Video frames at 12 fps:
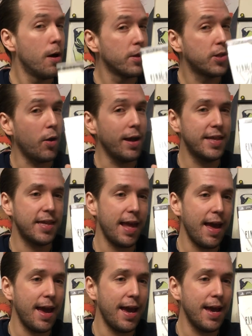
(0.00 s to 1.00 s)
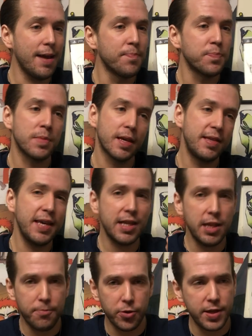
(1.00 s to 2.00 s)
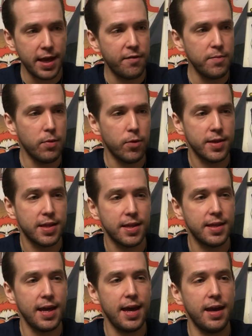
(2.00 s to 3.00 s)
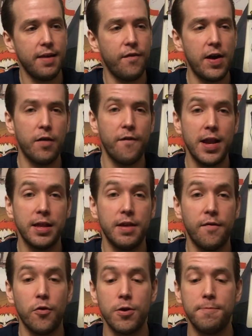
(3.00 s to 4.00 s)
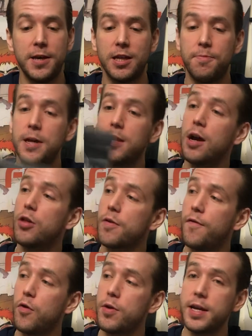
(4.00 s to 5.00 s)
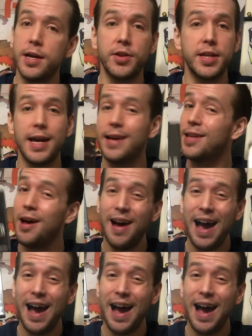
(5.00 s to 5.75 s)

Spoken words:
So I'd say 60% of me wants to say Final Fantasy IV and PSP, the other 40 on the DS.